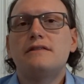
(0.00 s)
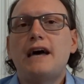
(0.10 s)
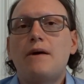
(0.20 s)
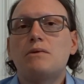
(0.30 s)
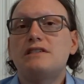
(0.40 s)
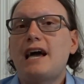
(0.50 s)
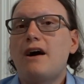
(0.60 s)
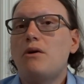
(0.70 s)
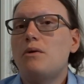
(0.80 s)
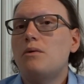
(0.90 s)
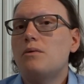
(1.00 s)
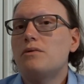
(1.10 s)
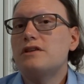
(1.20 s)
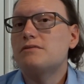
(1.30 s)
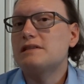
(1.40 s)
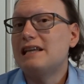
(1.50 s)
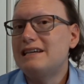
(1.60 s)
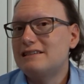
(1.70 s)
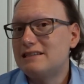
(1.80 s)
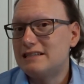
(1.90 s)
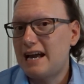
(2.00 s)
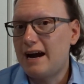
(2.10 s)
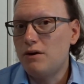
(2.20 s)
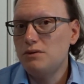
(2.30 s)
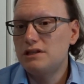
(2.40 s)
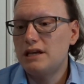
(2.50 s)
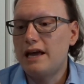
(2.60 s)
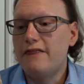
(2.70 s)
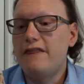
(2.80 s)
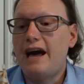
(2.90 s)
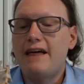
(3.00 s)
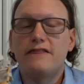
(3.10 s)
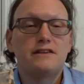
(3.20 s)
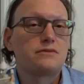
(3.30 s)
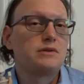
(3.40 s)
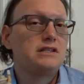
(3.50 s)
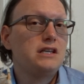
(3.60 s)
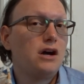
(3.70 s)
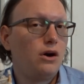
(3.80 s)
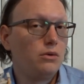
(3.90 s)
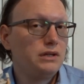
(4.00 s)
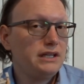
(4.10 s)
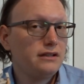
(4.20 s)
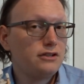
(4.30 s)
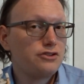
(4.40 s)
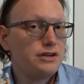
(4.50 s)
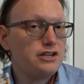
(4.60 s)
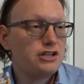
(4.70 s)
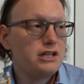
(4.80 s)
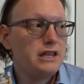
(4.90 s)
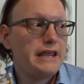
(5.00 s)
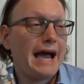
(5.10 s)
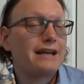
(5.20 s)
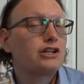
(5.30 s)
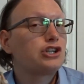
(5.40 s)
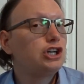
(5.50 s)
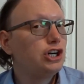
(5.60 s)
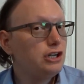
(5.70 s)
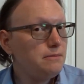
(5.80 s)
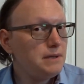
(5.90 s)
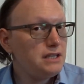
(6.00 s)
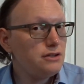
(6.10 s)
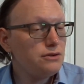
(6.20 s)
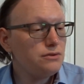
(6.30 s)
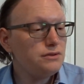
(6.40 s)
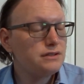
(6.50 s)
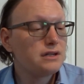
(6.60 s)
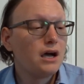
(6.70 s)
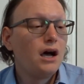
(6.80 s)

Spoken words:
that was how this was licensed out and that this was the only illustration that could be used.